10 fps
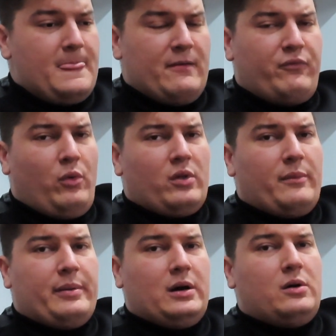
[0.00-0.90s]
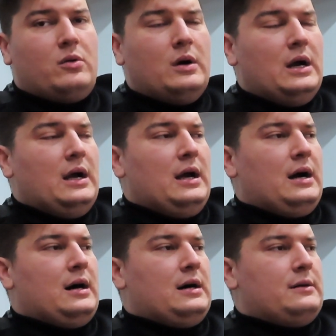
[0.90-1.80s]
for the bow,
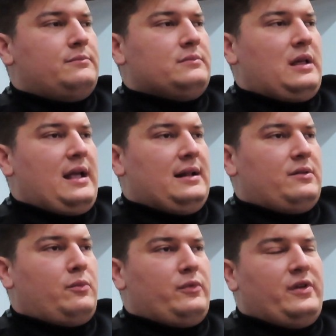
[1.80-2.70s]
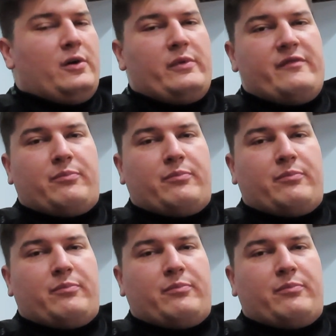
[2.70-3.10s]
and we've